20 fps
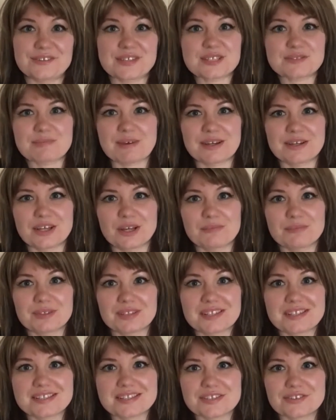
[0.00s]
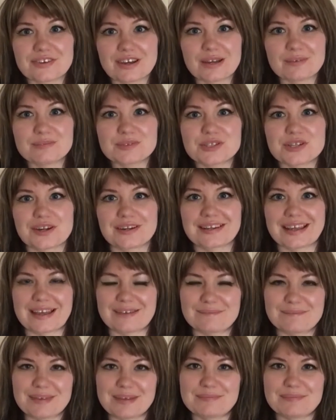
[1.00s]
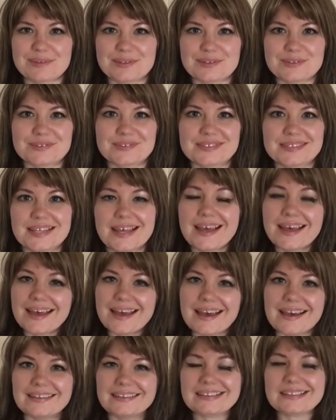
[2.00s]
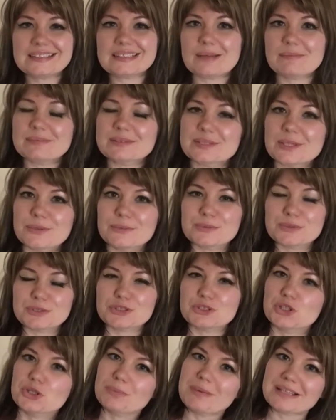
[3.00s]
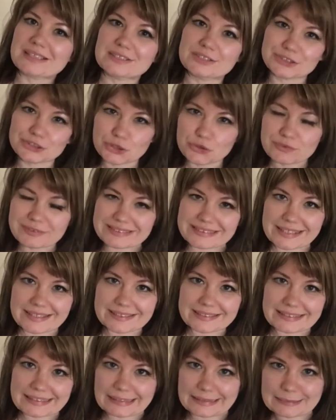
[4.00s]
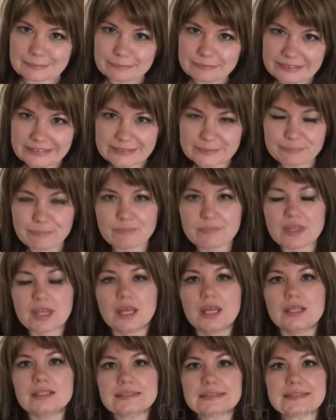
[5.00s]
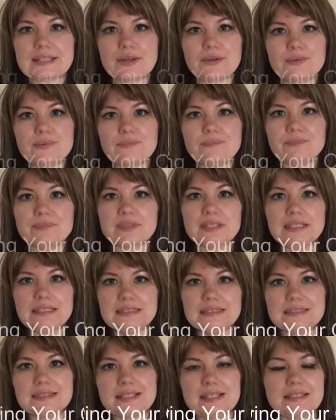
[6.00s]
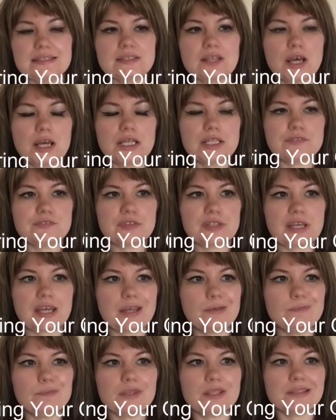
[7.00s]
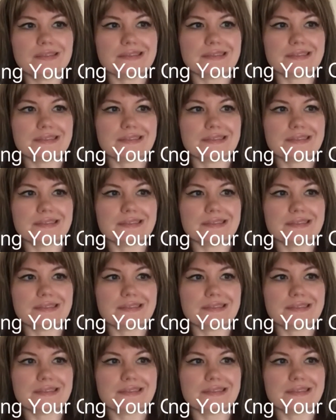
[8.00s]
or as you might know me on Instagram, Shiny Hath Meatballs, and this episode we'll talk about storytelling games. So this is kind of a game